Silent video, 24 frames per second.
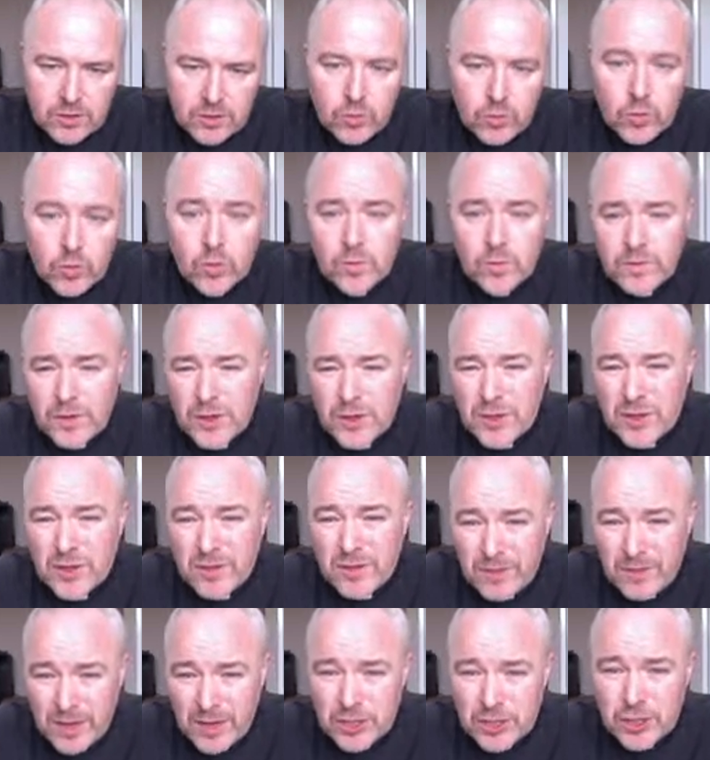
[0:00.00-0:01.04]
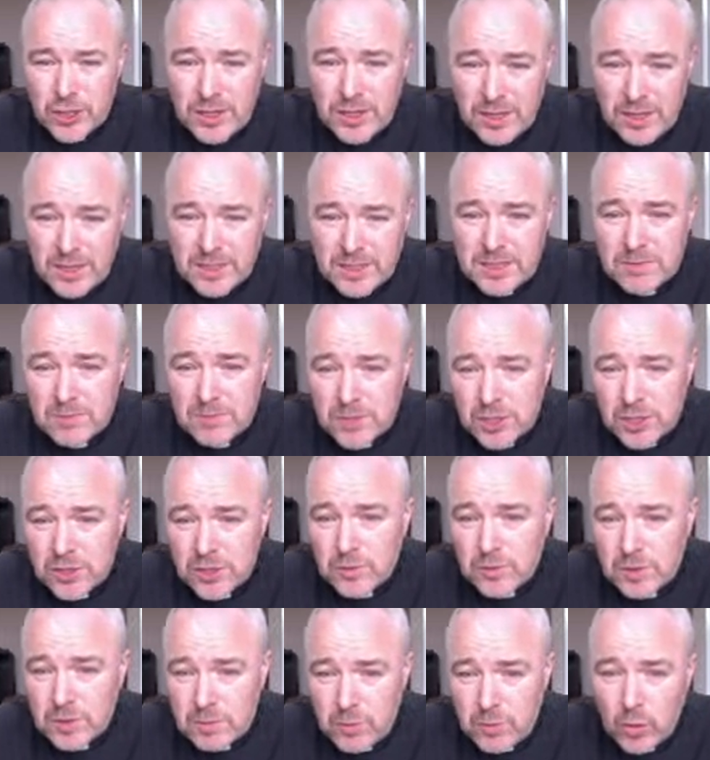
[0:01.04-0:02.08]
over the factionalism to do
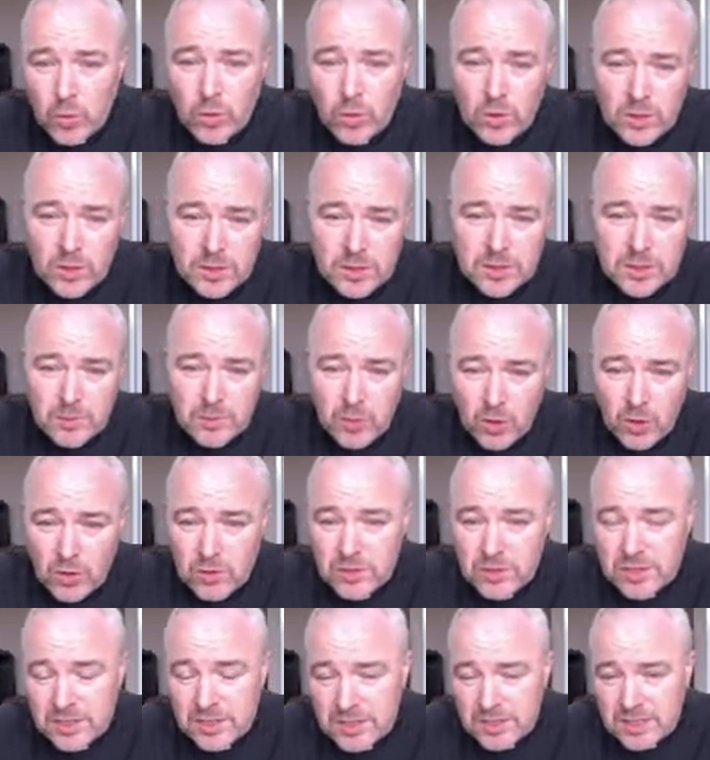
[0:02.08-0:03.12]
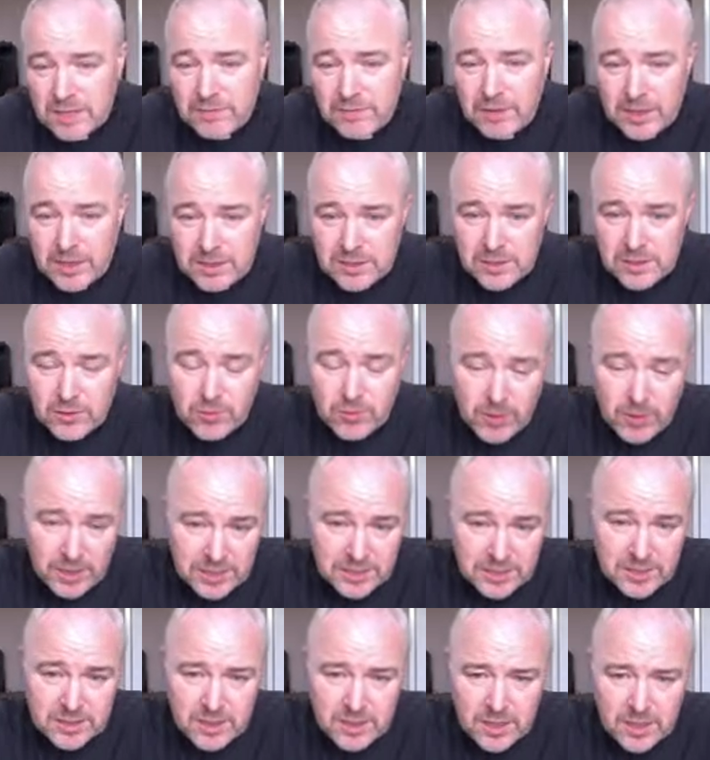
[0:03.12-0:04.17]
with Paul and Apollos and Cephas and
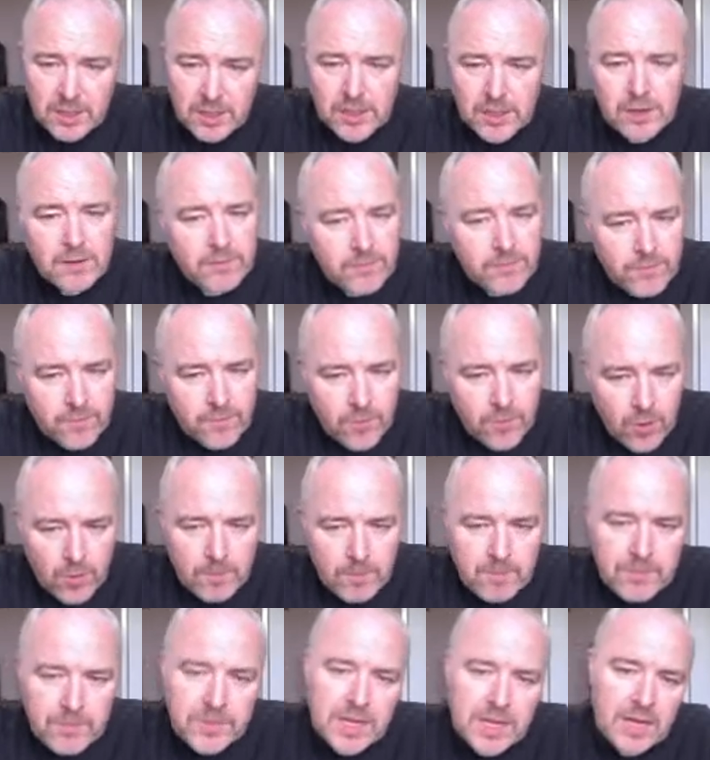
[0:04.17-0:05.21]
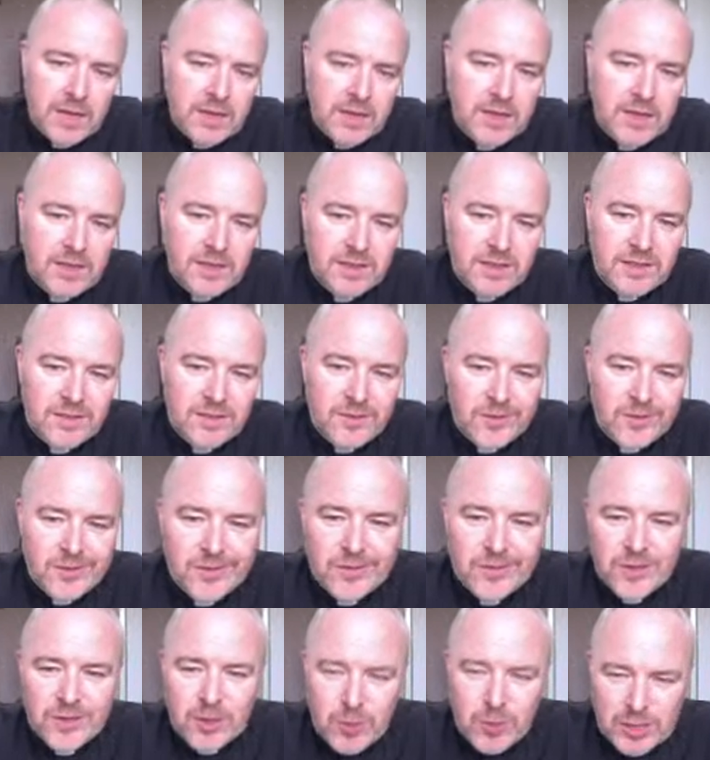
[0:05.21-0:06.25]
Christ, from
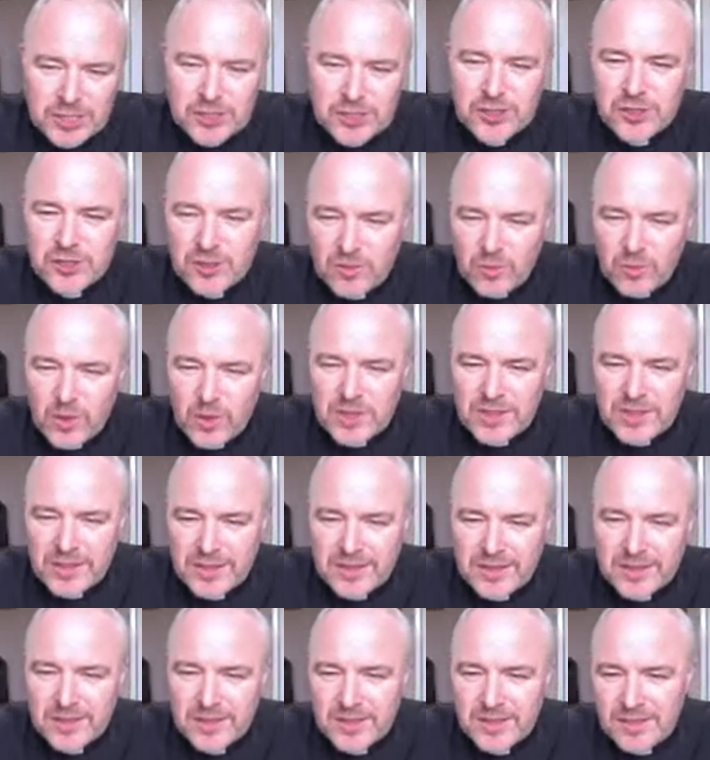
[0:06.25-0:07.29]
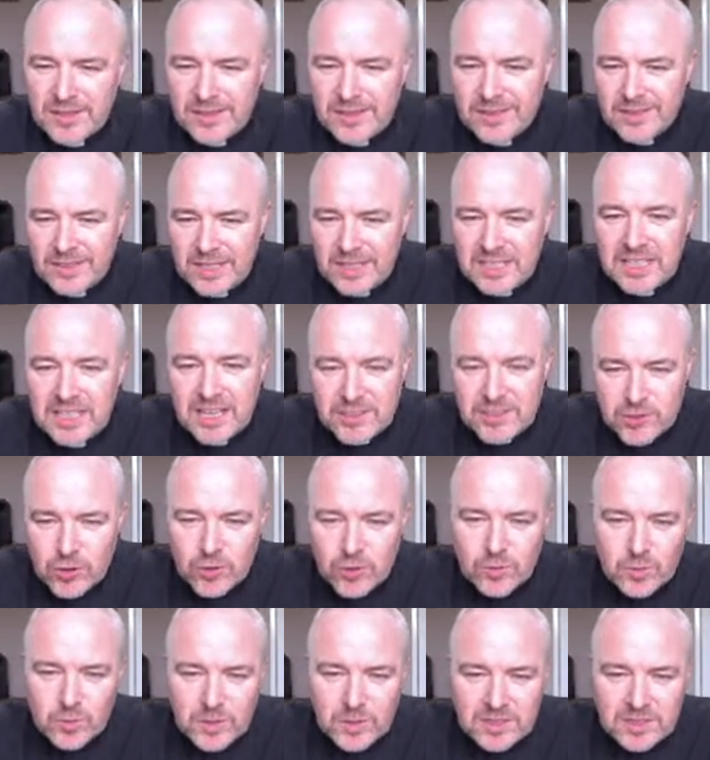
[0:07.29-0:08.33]
the question of whether he gets
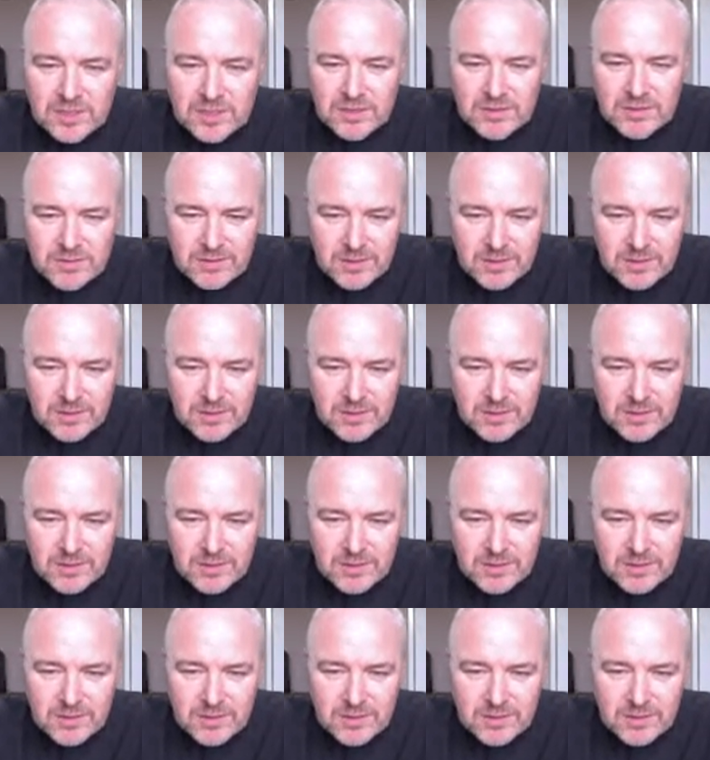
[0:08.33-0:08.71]
on with